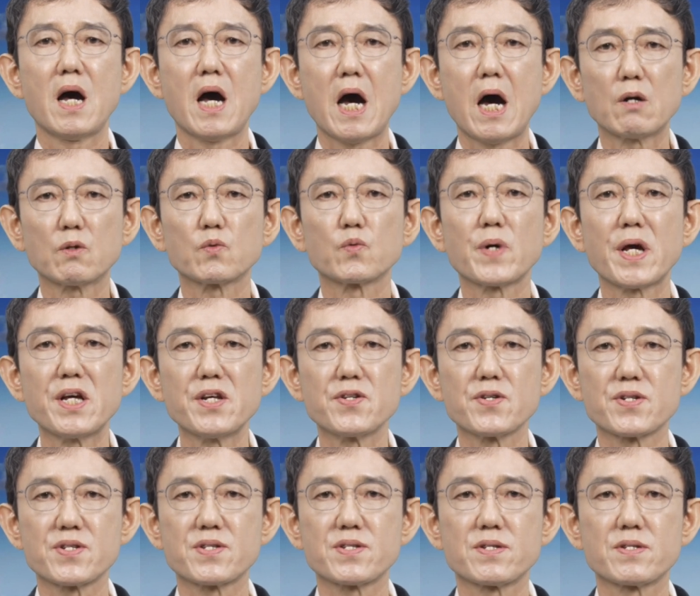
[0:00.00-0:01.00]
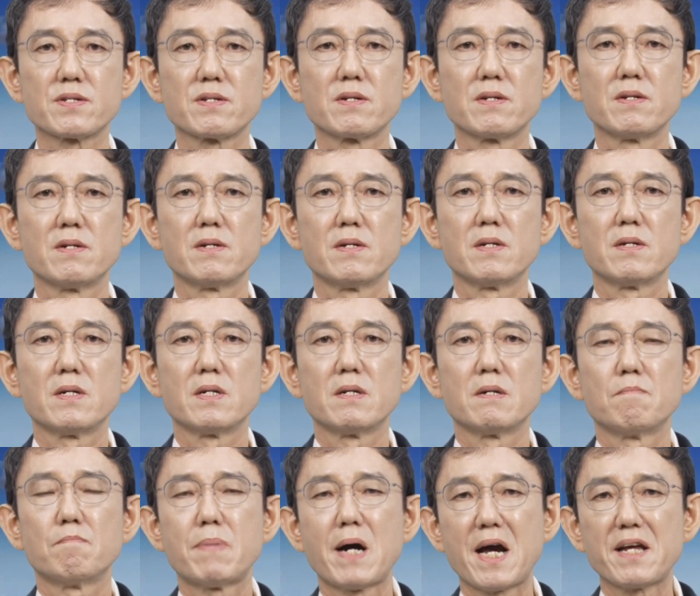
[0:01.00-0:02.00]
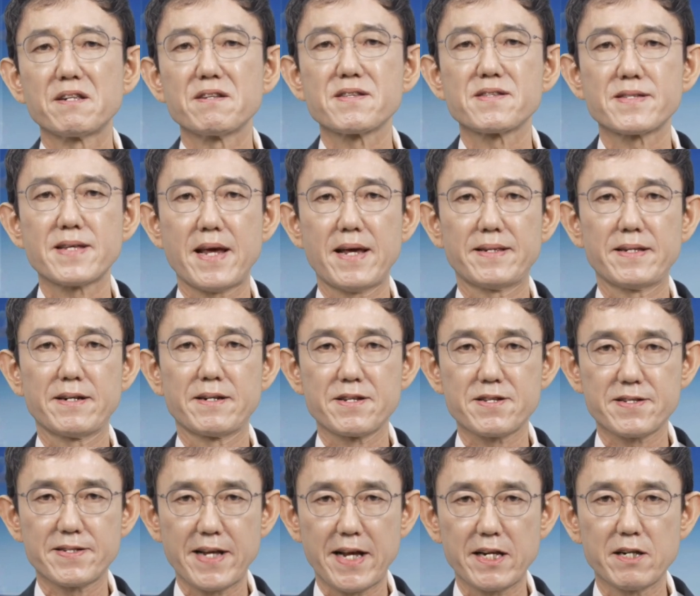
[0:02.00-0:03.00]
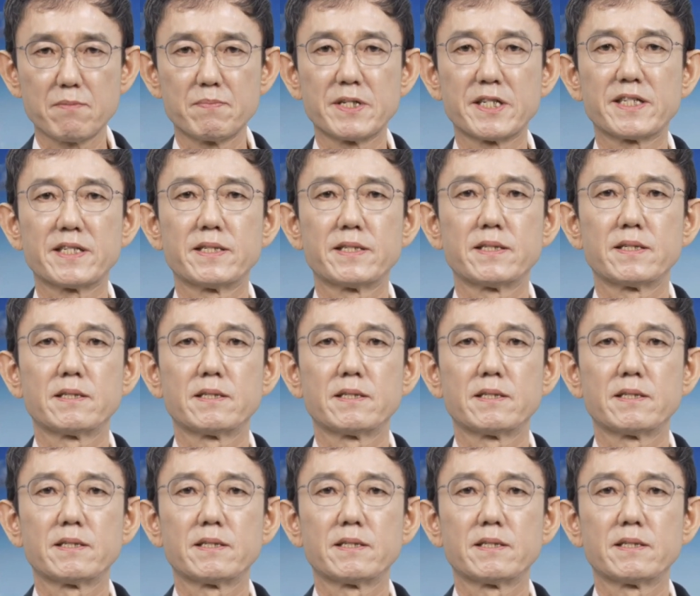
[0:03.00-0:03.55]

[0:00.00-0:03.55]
"outrageous," Biden said in a statement.